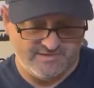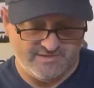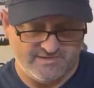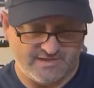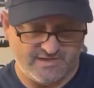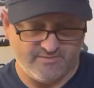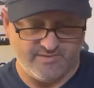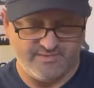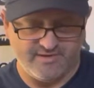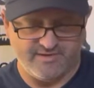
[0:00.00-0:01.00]
tire
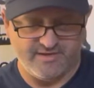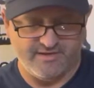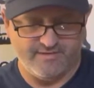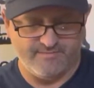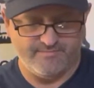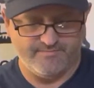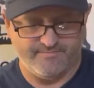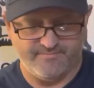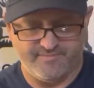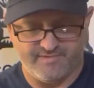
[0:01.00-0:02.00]
repair kit
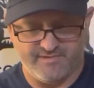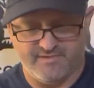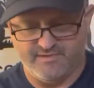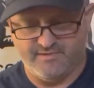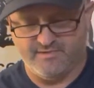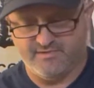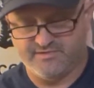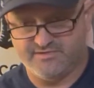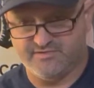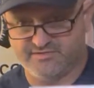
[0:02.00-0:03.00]
shows